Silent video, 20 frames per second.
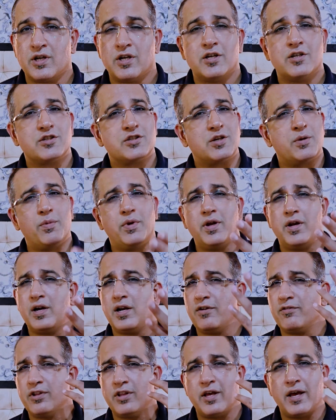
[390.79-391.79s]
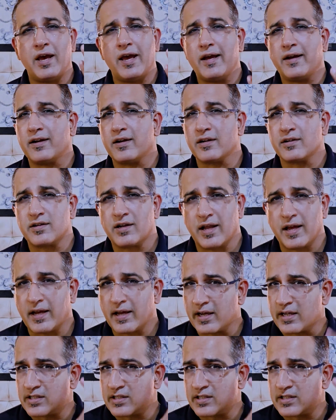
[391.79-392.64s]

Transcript: Similarly with a haircut, like I